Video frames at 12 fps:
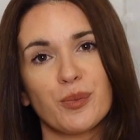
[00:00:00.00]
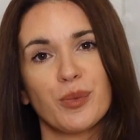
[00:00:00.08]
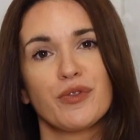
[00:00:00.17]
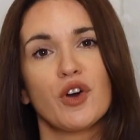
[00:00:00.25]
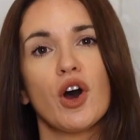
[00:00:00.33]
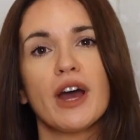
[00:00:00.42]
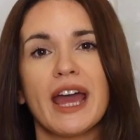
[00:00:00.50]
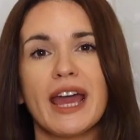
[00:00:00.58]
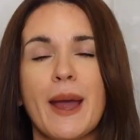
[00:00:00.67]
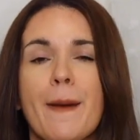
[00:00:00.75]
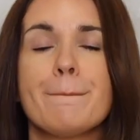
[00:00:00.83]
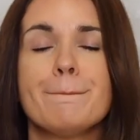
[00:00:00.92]
we've got
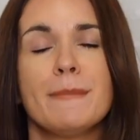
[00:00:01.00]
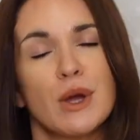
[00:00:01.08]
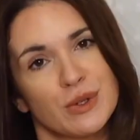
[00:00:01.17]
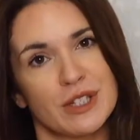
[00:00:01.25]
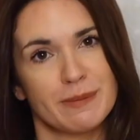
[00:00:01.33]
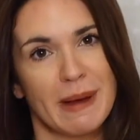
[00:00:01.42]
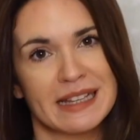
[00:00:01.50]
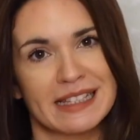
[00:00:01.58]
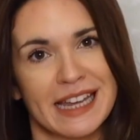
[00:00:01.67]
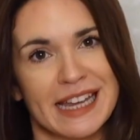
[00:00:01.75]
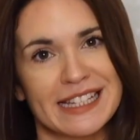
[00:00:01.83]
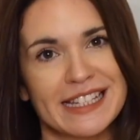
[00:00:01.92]
a Moses
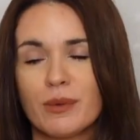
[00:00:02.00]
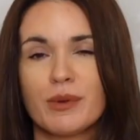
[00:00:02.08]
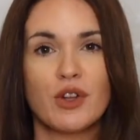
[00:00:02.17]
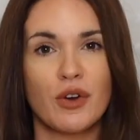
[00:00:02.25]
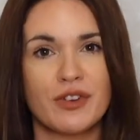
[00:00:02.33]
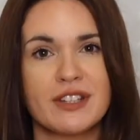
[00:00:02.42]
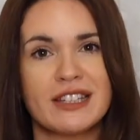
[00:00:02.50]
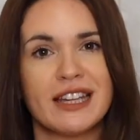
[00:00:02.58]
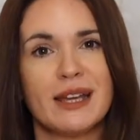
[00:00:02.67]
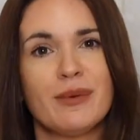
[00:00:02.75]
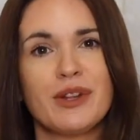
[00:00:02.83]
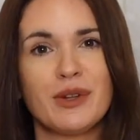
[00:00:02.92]
basket, because
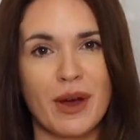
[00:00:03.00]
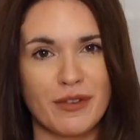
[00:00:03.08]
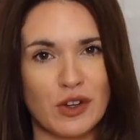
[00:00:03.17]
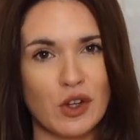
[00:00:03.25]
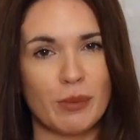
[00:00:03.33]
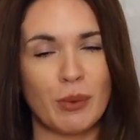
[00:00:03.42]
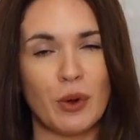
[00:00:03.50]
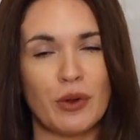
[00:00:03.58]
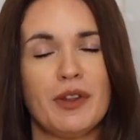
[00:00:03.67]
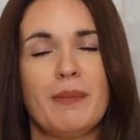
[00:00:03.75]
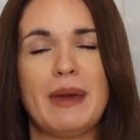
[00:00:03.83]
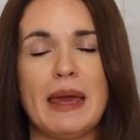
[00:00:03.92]
obviously when you have a
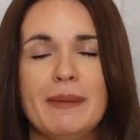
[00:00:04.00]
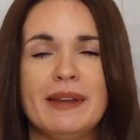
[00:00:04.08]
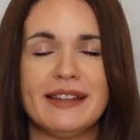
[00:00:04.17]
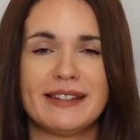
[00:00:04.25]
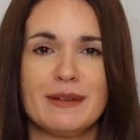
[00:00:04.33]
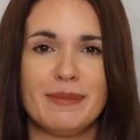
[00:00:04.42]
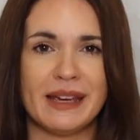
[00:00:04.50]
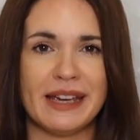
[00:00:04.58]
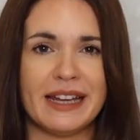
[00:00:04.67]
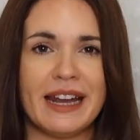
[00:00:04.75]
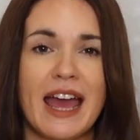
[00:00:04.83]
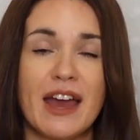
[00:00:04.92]
newborn, the baby needs to be
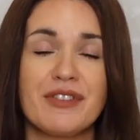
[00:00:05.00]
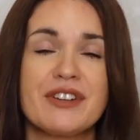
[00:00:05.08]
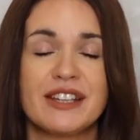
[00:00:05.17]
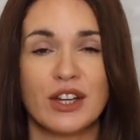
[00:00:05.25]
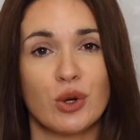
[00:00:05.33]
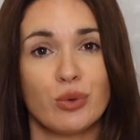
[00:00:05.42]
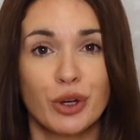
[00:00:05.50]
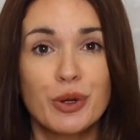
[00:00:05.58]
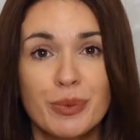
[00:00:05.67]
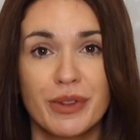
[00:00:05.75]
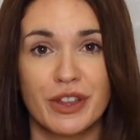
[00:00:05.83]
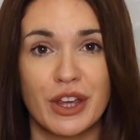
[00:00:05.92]
in every single
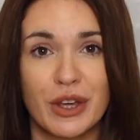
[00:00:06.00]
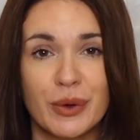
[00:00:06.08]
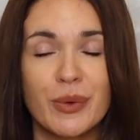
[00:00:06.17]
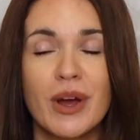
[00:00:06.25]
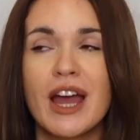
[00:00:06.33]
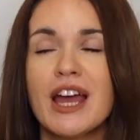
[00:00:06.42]
room with you.